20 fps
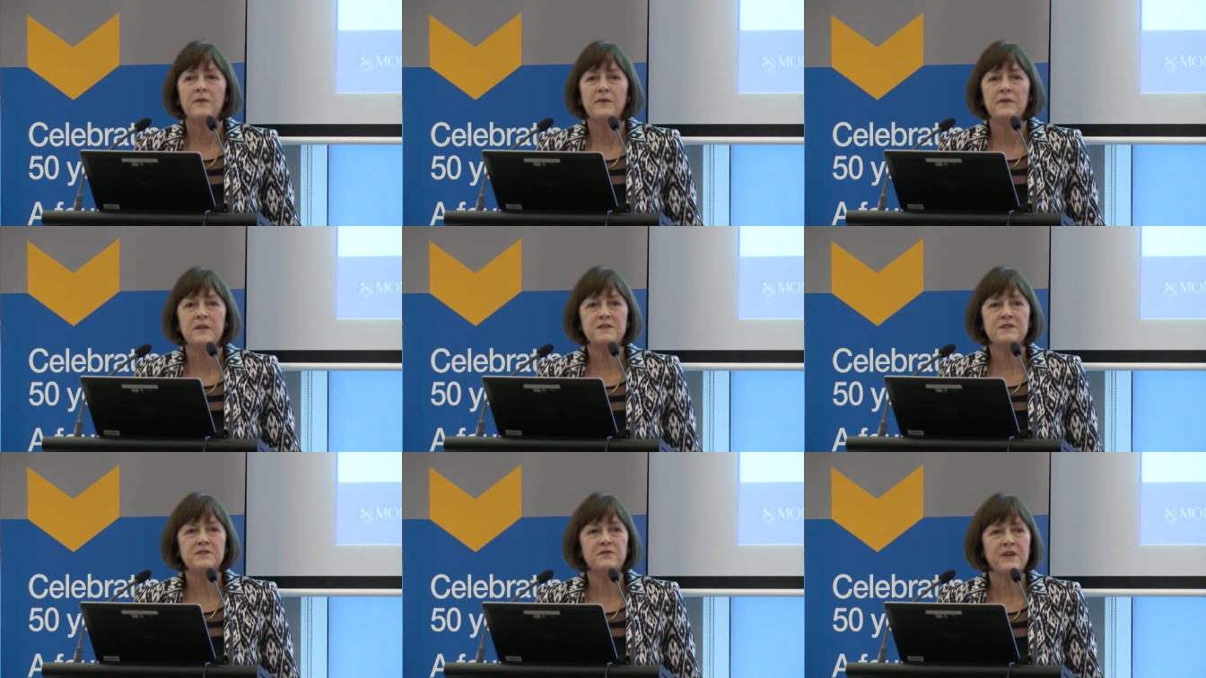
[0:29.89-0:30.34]

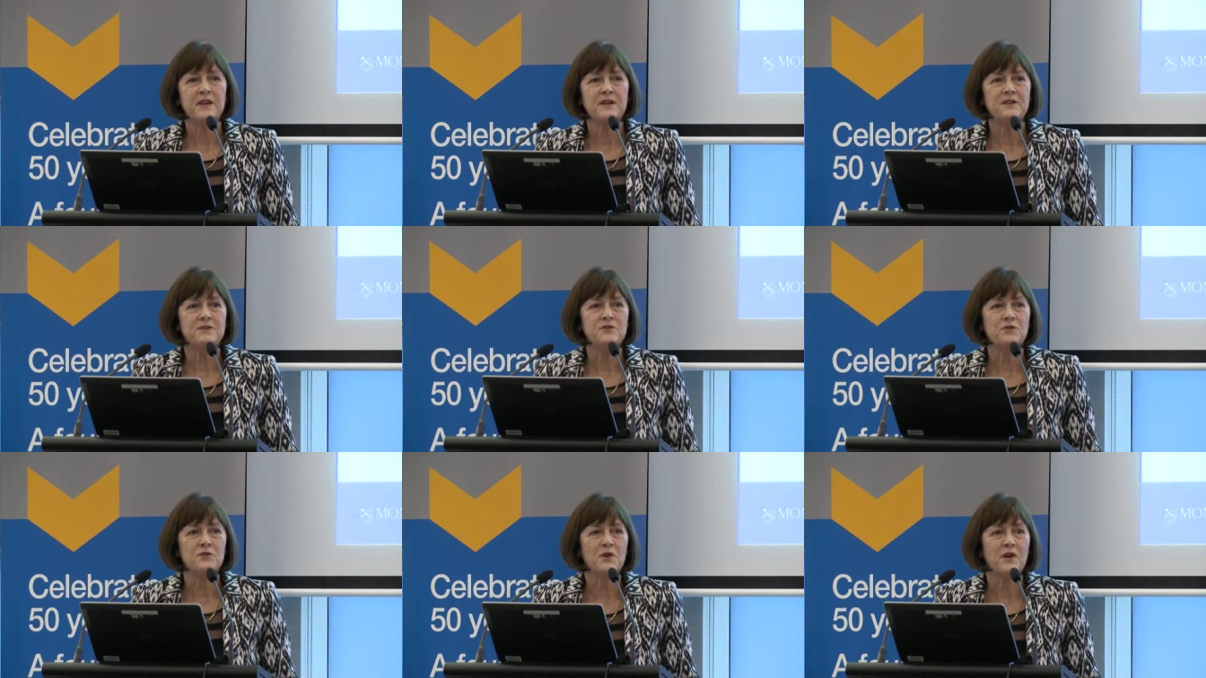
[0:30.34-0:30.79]
This event
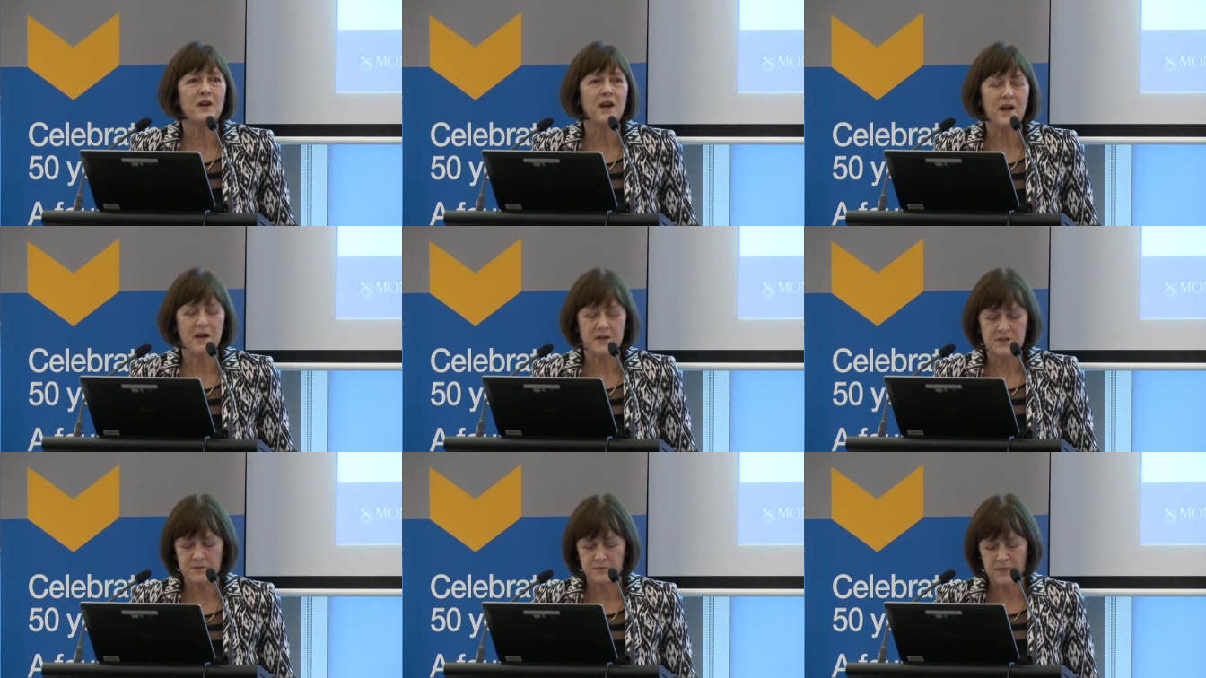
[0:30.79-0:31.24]
is
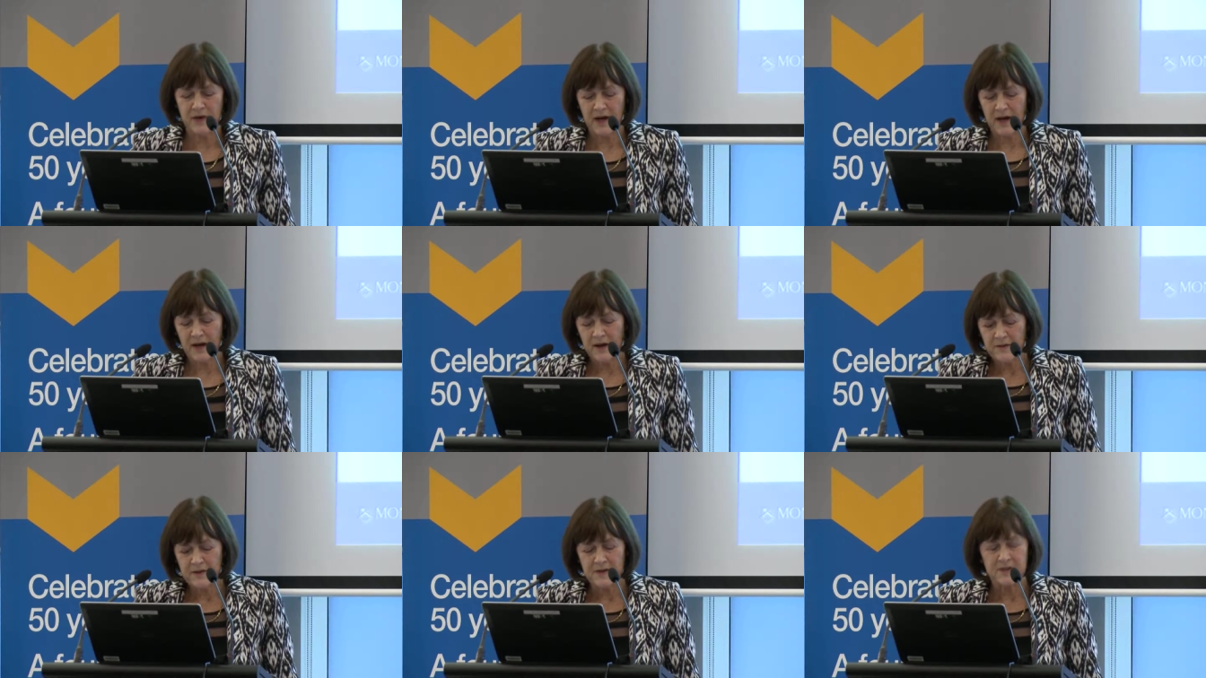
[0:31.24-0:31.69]
organised
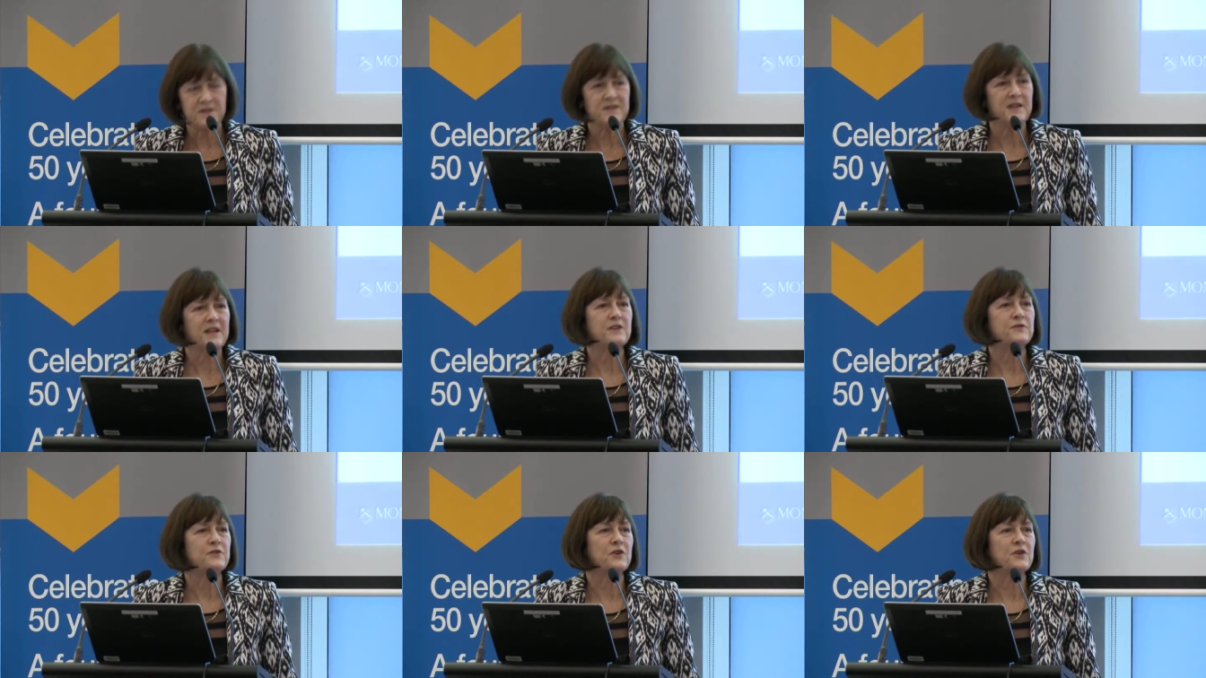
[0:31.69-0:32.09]
by the Centre